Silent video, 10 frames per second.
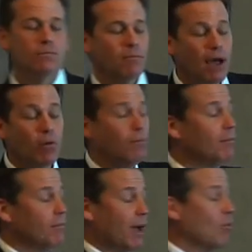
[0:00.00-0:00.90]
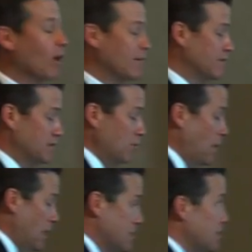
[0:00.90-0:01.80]
My wife is the
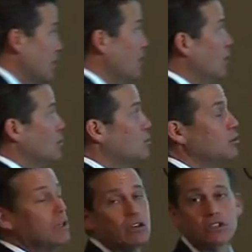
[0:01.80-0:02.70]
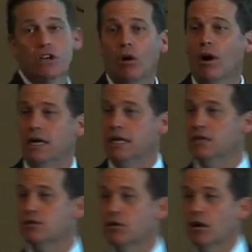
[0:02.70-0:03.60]
best. 2 years ago on
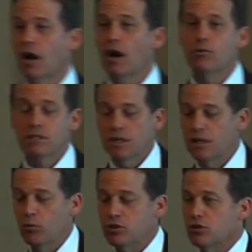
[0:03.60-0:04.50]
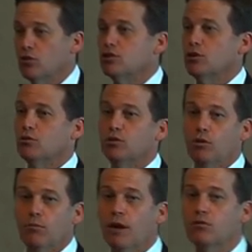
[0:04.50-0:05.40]
Easter, I was sitting with Sergio
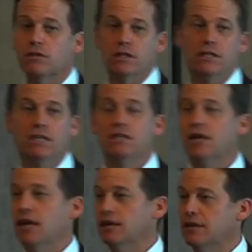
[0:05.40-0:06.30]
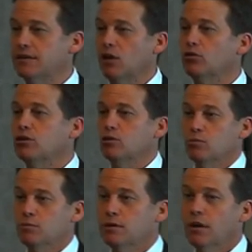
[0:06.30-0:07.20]
doing micro CTs and dental
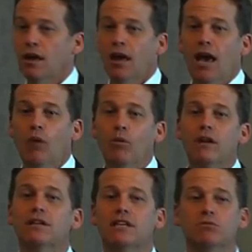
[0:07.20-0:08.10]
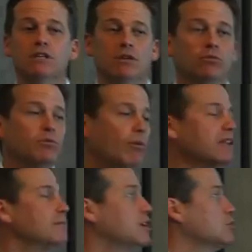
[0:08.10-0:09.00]
cubes. And one of the things we did was we
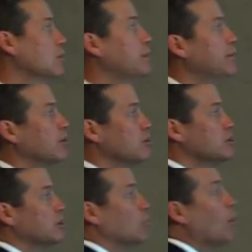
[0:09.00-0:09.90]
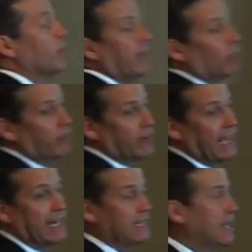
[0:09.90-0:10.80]
wanted to make sure people understood what they were
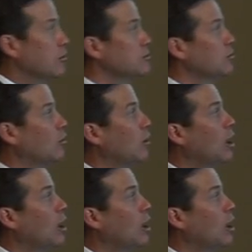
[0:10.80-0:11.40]
forgetting in dental school,